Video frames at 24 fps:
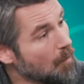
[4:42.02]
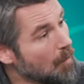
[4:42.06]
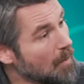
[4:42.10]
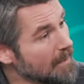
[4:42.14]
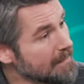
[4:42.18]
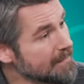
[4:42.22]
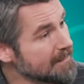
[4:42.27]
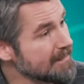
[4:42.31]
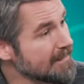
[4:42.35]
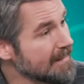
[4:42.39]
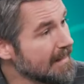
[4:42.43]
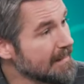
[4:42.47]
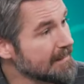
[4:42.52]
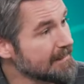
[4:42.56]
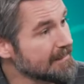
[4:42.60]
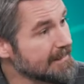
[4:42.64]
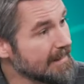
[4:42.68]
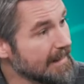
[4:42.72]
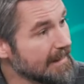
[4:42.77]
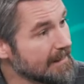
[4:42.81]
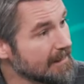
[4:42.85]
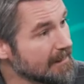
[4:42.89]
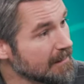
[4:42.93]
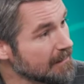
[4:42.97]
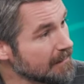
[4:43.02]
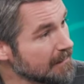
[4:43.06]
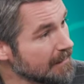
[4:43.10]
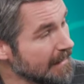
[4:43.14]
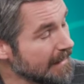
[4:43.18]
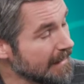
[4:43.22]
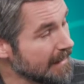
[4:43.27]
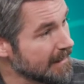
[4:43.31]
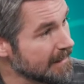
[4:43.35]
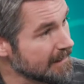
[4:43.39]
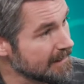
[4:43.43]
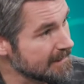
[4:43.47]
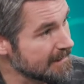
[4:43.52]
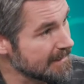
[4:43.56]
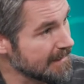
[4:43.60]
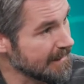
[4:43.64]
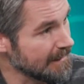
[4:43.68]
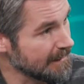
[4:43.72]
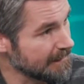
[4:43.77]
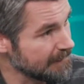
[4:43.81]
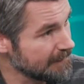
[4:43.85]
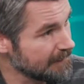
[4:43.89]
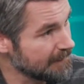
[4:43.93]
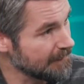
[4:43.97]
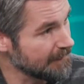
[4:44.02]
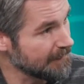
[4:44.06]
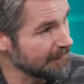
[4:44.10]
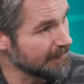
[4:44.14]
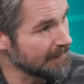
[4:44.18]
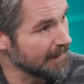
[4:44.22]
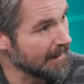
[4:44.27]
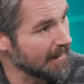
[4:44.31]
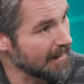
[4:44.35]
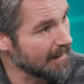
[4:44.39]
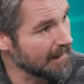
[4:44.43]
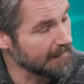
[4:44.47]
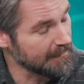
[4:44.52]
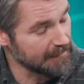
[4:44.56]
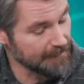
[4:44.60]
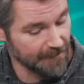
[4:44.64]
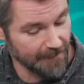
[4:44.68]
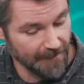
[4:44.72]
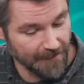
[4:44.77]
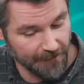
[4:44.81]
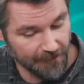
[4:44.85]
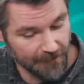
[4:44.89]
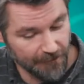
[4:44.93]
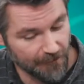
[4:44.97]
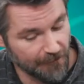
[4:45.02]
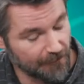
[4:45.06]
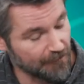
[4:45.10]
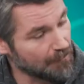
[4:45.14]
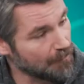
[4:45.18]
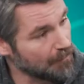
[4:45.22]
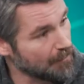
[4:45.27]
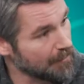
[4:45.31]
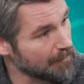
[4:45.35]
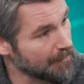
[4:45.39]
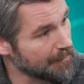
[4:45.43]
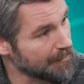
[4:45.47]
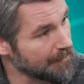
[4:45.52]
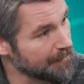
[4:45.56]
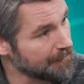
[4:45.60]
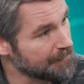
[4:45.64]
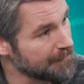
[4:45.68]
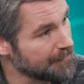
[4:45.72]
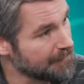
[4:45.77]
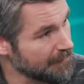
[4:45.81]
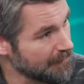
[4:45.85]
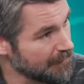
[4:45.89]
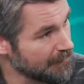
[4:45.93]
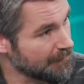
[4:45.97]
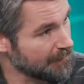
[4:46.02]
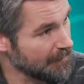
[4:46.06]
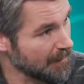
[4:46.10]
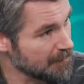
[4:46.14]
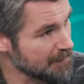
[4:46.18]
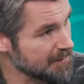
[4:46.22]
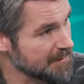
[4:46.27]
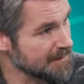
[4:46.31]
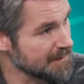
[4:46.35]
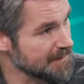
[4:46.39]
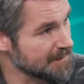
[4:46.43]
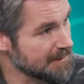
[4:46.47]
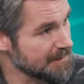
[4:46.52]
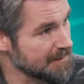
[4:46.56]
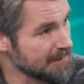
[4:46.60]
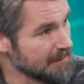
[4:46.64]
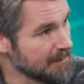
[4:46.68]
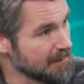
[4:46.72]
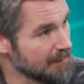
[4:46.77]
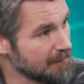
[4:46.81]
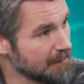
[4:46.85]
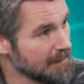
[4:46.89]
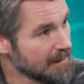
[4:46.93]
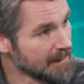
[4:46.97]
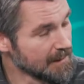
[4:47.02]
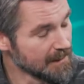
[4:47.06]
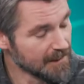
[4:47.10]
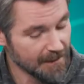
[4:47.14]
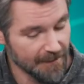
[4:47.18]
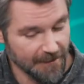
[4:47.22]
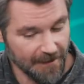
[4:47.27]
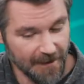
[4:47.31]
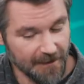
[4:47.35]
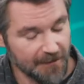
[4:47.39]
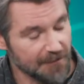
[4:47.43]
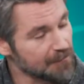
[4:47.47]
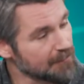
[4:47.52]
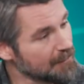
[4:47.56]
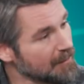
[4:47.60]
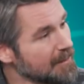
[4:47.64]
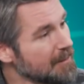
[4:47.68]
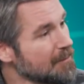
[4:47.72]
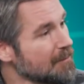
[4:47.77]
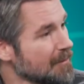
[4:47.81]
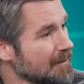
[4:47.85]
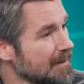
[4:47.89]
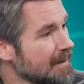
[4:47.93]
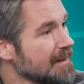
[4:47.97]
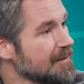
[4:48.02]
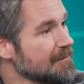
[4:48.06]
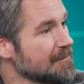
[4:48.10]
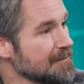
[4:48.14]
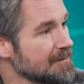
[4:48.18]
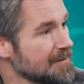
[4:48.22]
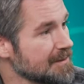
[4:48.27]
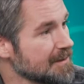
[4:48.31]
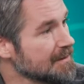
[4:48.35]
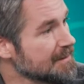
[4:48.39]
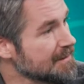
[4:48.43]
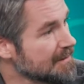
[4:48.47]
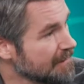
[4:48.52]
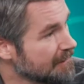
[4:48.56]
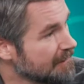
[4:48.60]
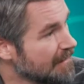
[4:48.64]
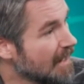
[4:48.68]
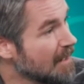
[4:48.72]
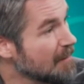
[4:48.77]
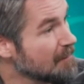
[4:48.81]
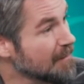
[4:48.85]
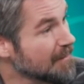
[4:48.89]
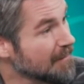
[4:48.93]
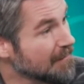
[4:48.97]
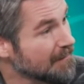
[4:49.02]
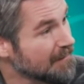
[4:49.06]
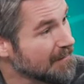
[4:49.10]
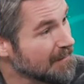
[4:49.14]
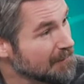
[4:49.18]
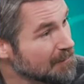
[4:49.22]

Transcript: once that data lands into that storage subsystem, that's really where the interesting stuff happens.